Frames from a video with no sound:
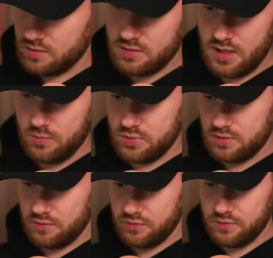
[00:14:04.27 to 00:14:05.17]
they would
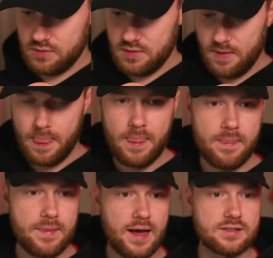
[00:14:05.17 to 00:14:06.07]
have
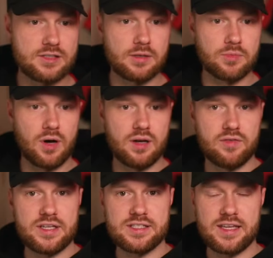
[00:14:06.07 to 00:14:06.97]
had some kind of
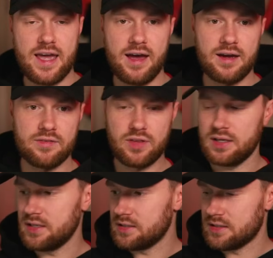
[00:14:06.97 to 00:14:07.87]
easy get out if they
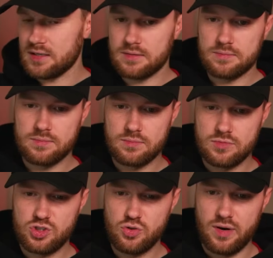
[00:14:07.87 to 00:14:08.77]
needed it.
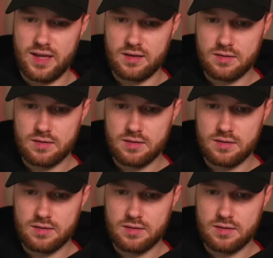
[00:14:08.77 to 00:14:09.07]
Surely.